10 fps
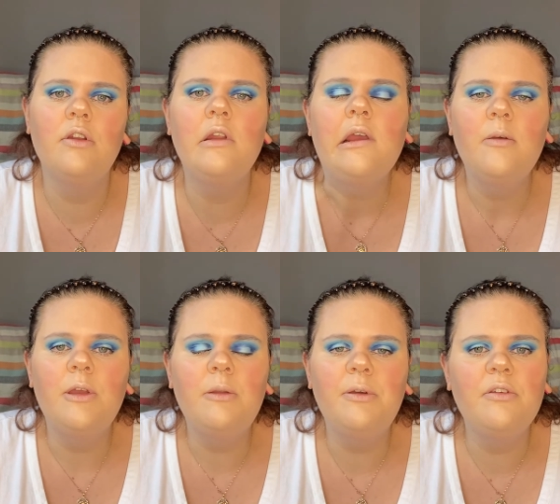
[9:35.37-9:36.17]
I'm
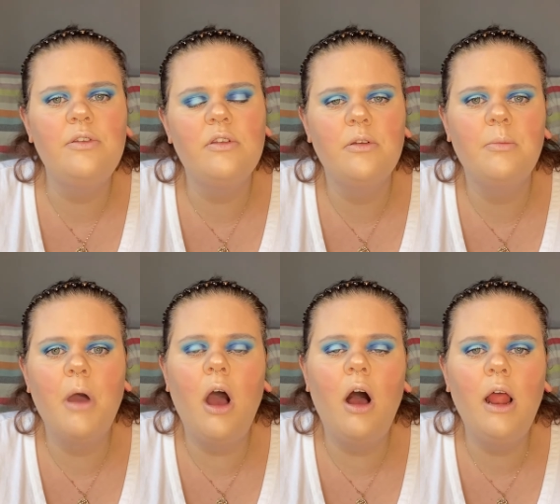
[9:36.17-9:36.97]
going to put on some
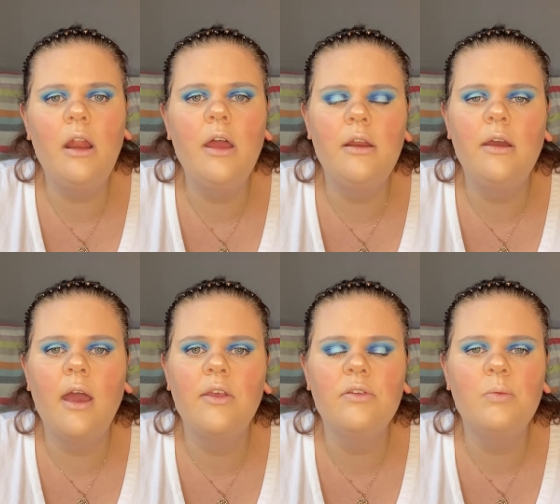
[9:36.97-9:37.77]
eyeliner
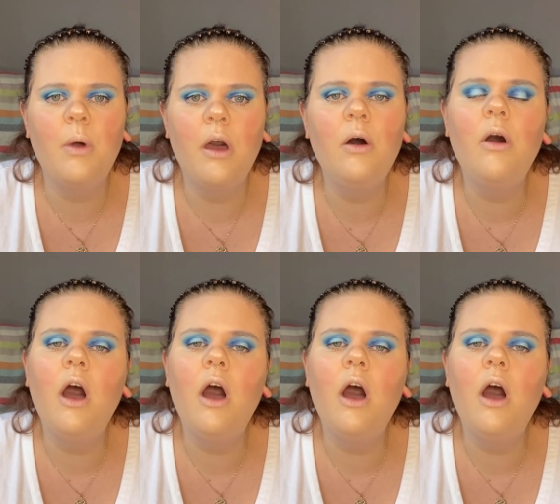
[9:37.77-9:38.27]
as well.